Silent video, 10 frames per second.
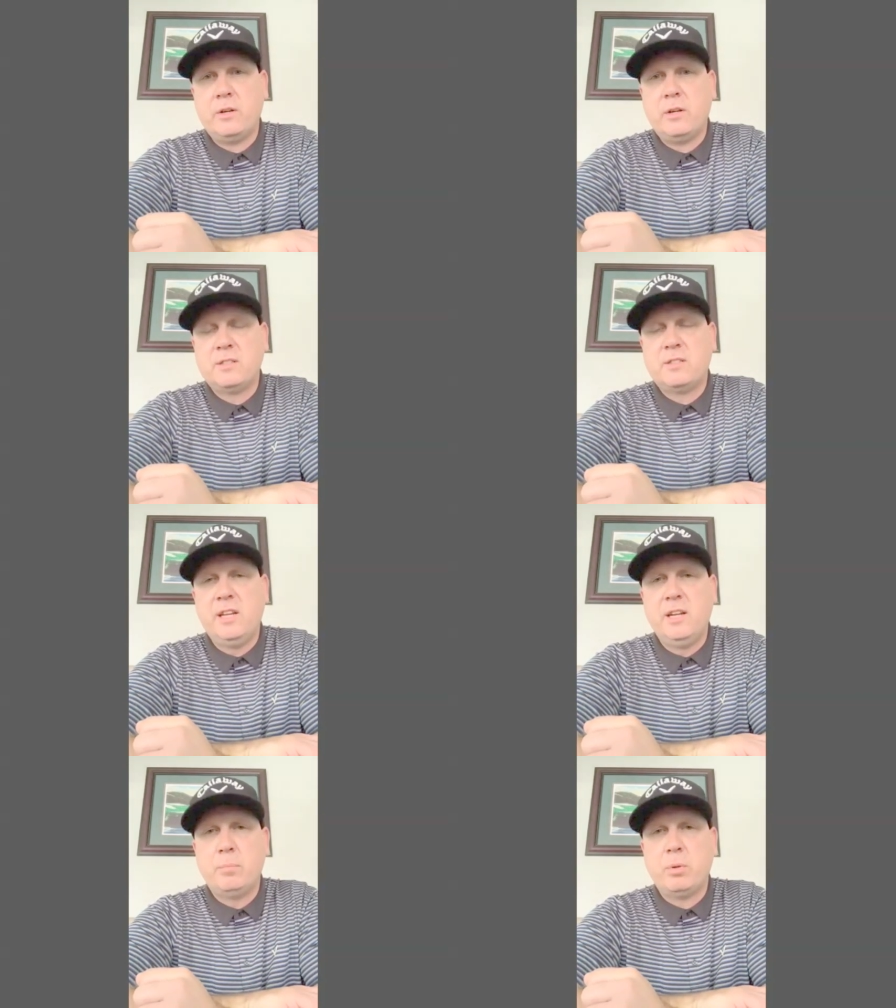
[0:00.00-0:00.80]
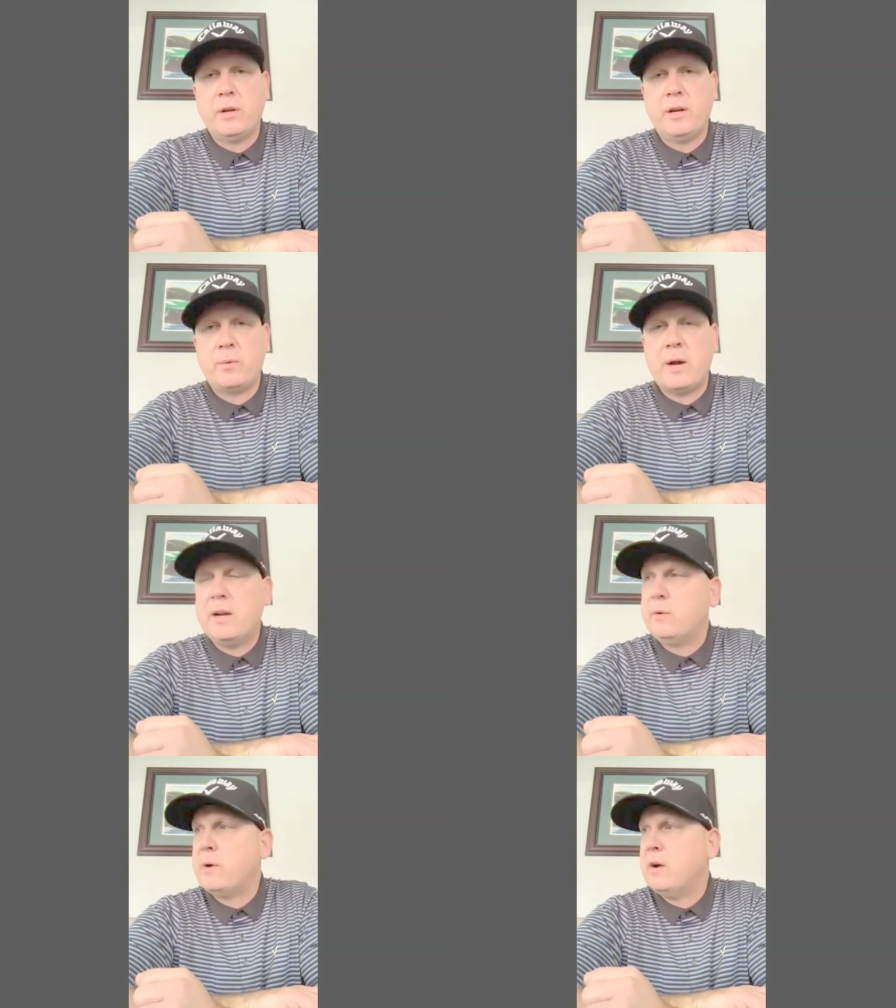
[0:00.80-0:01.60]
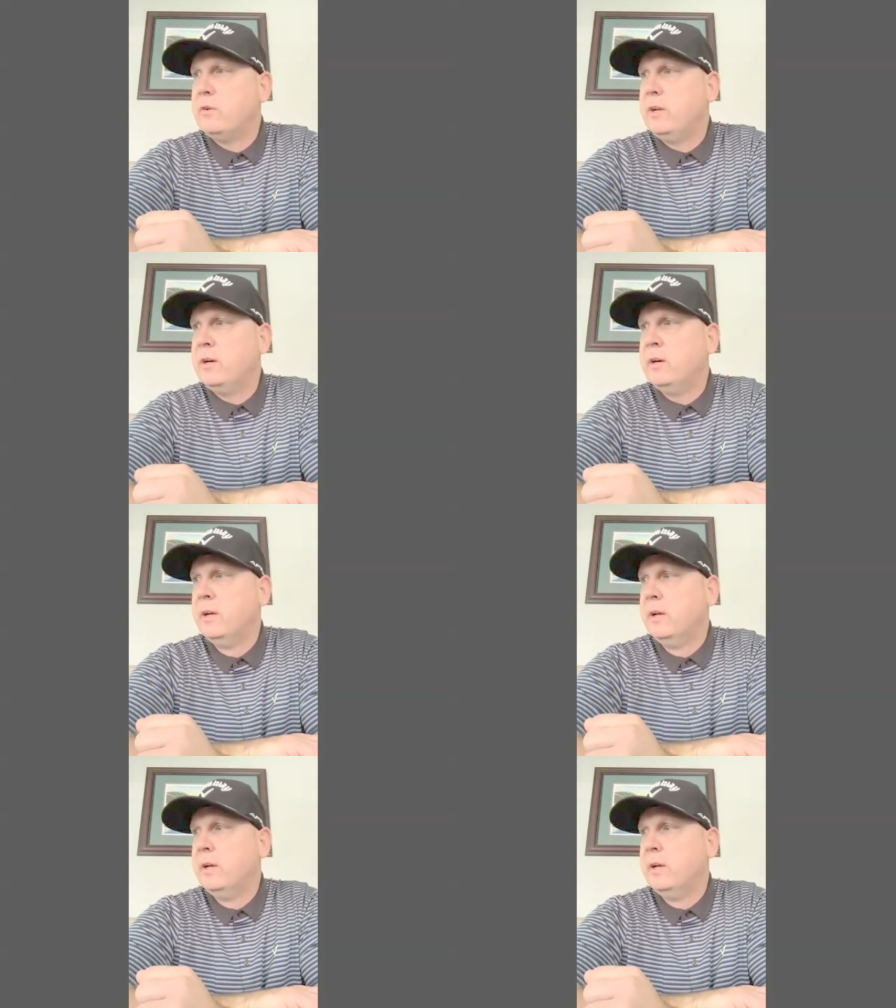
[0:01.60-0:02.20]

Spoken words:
seated player riding around in a